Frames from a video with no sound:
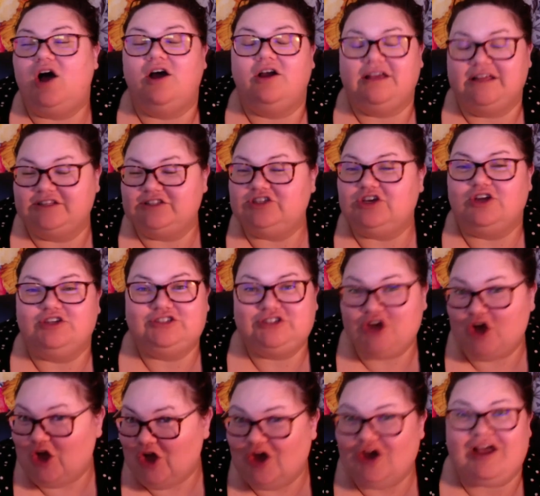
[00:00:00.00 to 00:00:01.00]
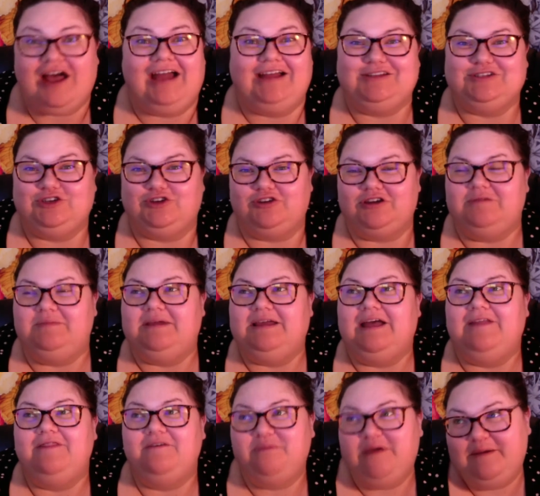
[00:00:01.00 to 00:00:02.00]
It's all kinds of creepy,
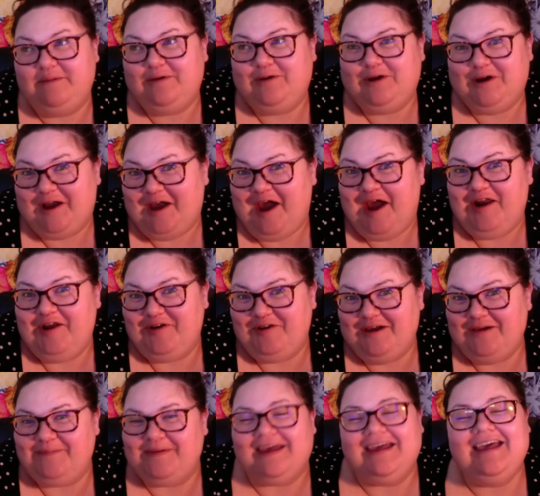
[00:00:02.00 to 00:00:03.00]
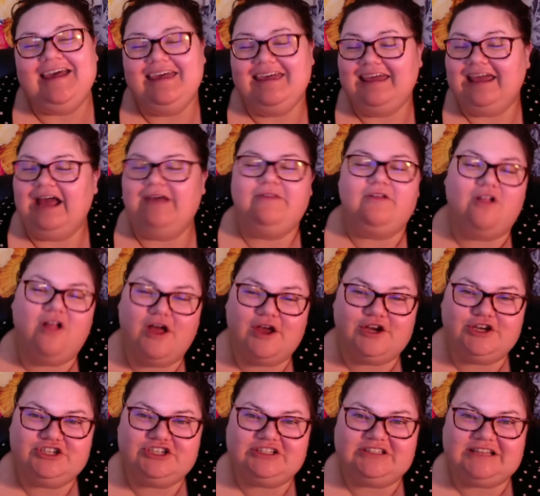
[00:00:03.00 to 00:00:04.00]
and the people are kind of creepy. And the longer
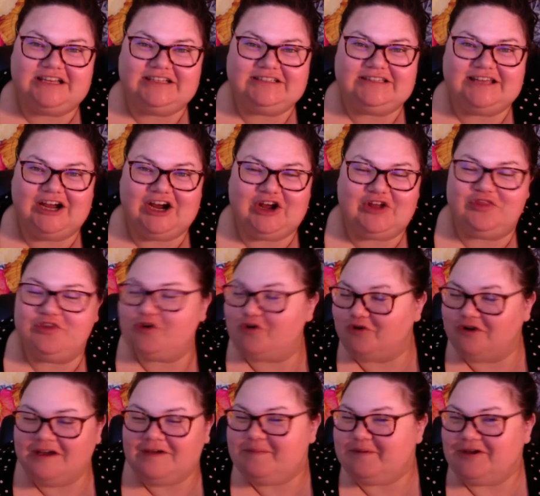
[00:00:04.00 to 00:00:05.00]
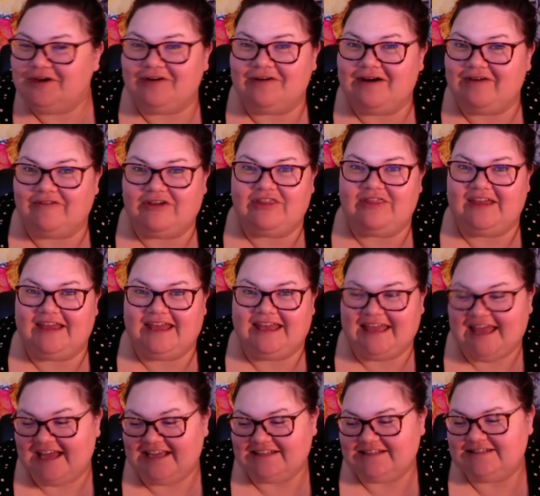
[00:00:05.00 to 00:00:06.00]
she stays there, the creepier everything
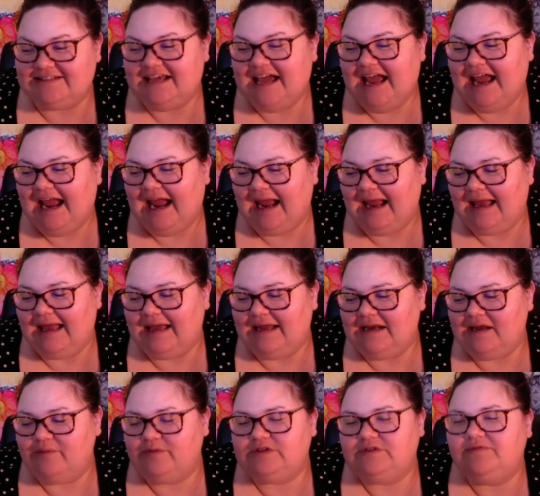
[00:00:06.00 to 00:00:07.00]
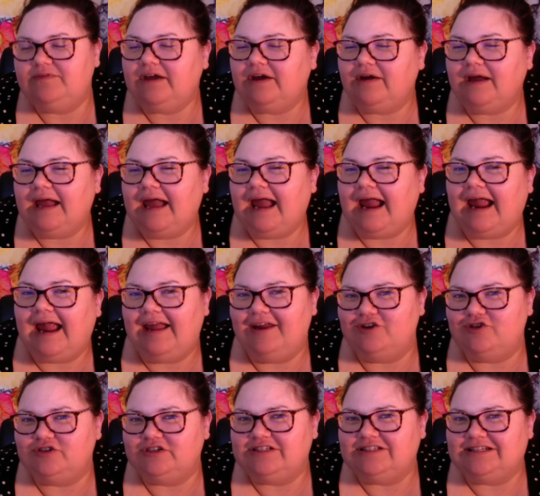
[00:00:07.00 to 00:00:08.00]
gets. And it was very
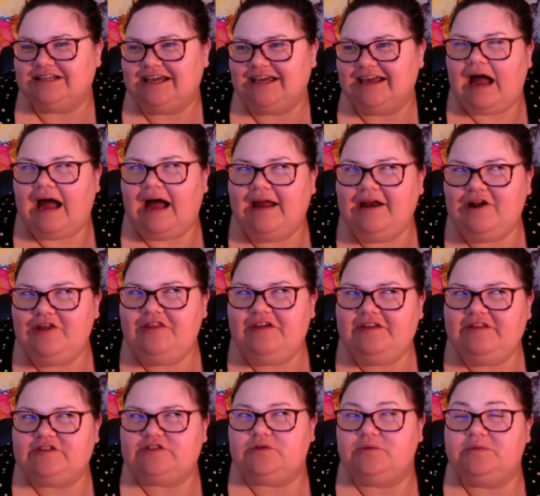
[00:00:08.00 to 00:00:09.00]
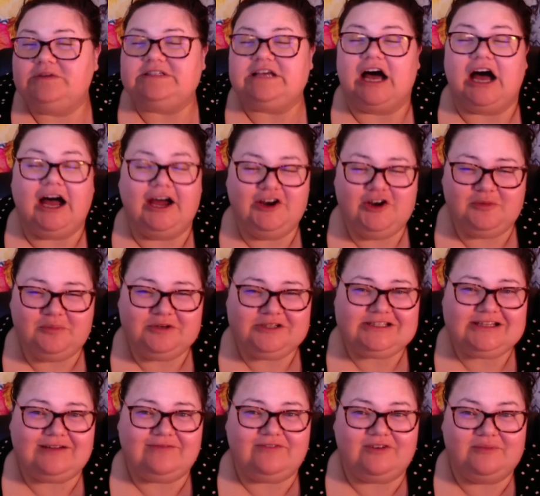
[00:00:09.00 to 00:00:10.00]
interesting. I don't think this one was
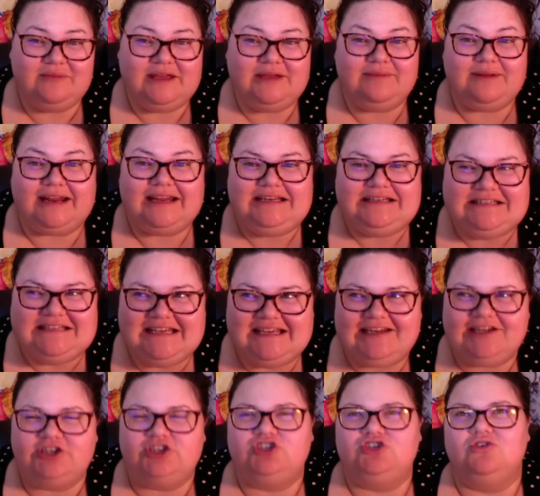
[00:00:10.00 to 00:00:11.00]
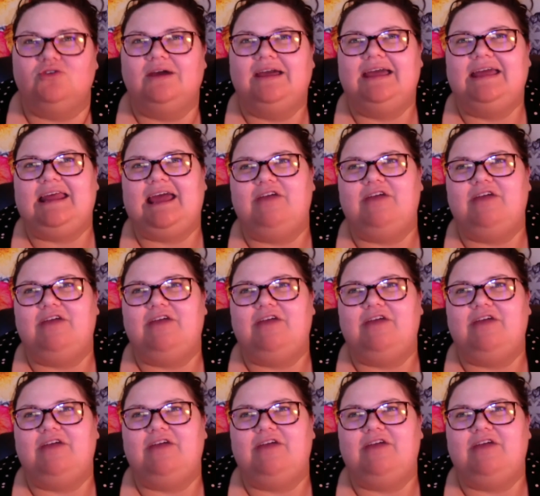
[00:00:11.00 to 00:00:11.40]
100% for me, but I did enjoy it.